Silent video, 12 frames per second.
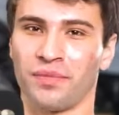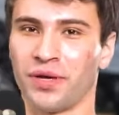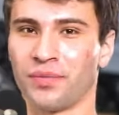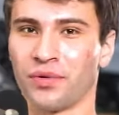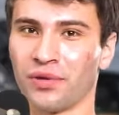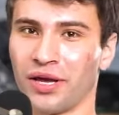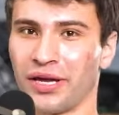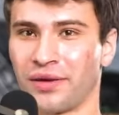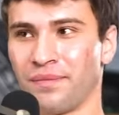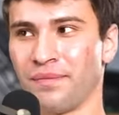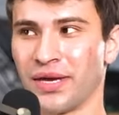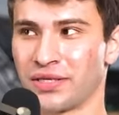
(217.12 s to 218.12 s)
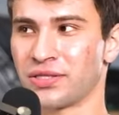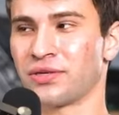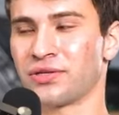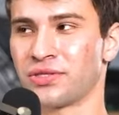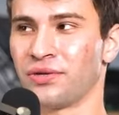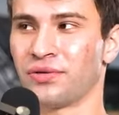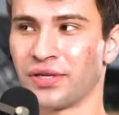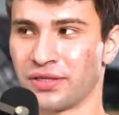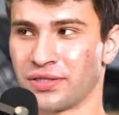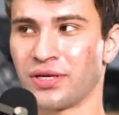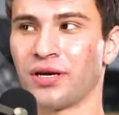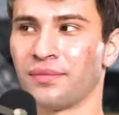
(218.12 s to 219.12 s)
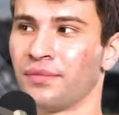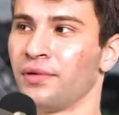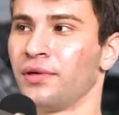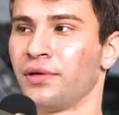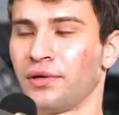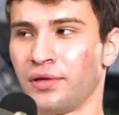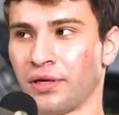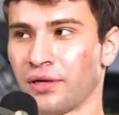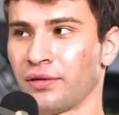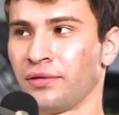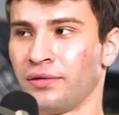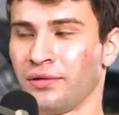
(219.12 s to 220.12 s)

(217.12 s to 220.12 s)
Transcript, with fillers: of people like mix those two things up. Yeah.